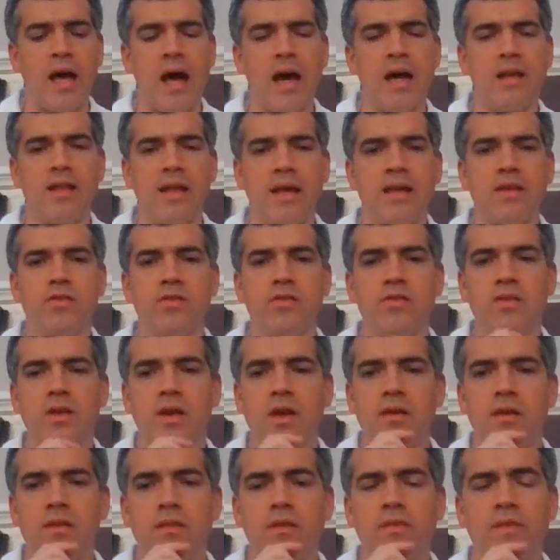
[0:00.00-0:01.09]
highlights
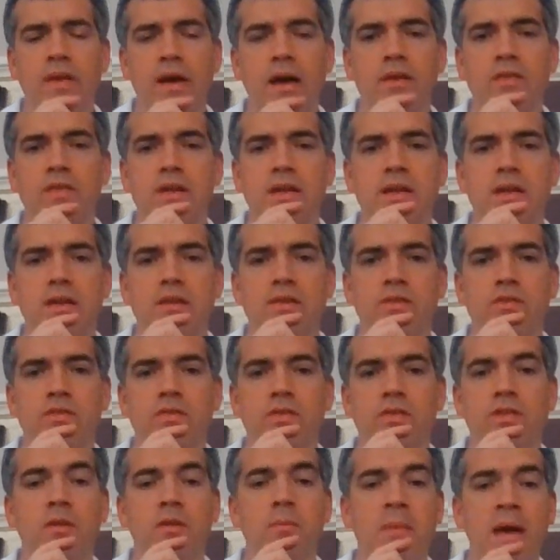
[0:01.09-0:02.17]
the fact that it
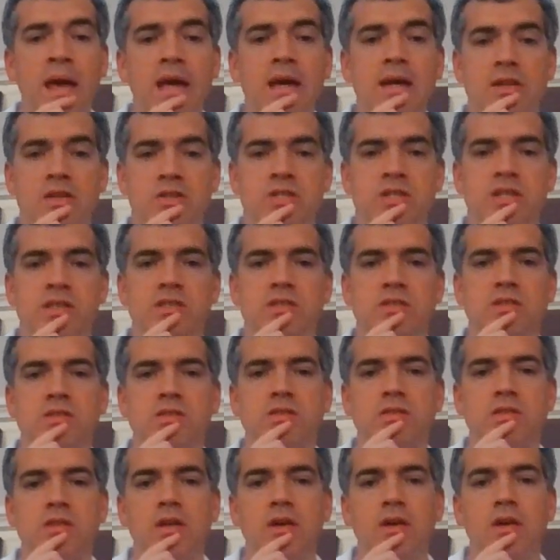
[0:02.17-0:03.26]
is the man
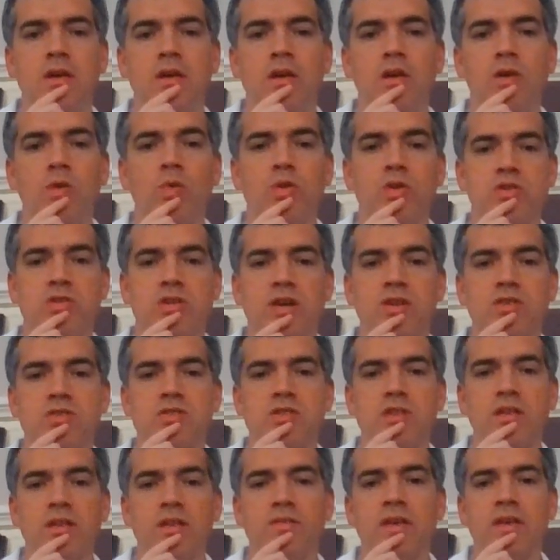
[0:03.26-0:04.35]
Jesus who will judge
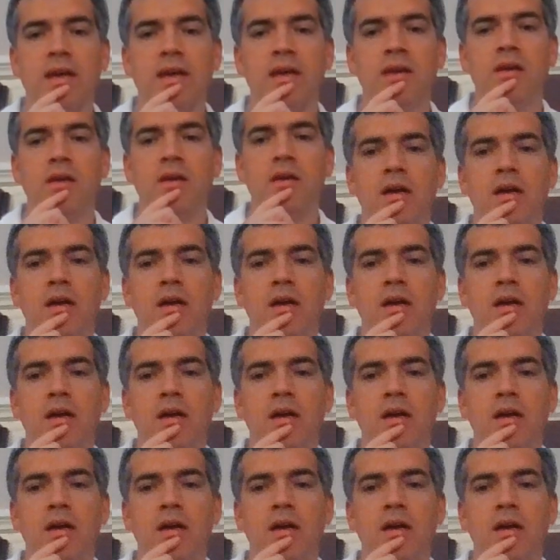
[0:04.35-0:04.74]
the living